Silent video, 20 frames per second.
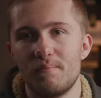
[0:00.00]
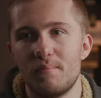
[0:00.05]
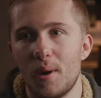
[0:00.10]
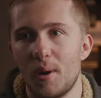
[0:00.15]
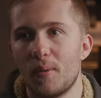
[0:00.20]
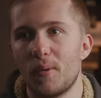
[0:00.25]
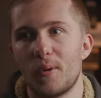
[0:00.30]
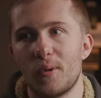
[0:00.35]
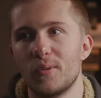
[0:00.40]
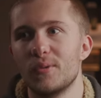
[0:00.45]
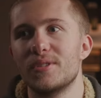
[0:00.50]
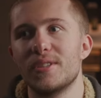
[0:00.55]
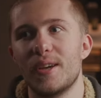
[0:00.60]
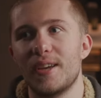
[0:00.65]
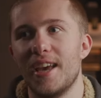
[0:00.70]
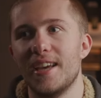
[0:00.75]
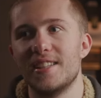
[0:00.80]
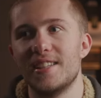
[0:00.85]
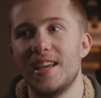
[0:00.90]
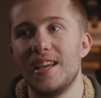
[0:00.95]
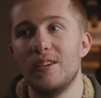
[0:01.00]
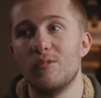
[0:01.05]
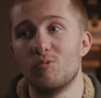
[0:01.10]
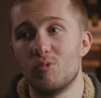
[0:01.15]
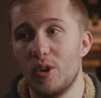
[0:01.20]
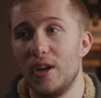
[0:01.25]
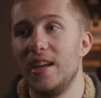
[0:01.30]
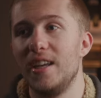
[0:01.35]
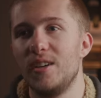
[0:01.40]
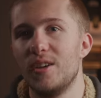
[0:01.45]
but we're also getting
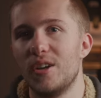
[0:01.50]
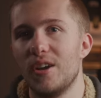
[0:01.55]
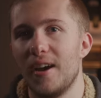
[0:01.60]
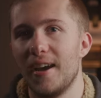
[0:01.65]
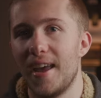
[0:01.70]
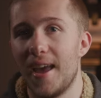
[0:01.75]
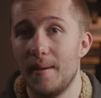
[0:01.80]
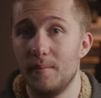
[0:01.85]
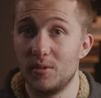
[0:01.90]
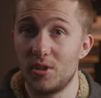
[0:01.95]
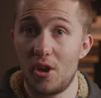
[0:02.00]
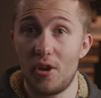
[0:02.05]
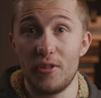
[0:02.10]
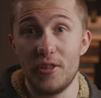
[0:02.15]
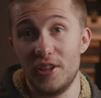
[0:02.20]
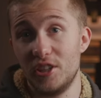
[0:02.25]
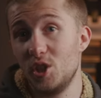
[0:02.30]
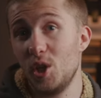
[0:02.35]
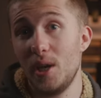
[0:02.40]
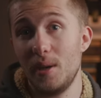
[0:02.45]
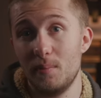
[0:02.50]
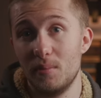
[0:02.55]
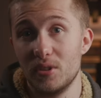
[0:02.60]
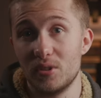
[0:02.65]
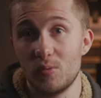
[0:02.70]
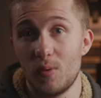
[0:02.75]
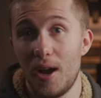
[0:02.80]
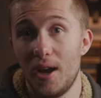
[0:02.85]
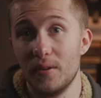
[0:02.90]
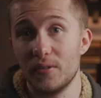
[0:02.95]
really good IMs on the cheap
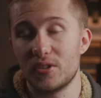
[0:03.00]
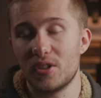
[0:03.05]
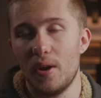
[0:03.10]
as well.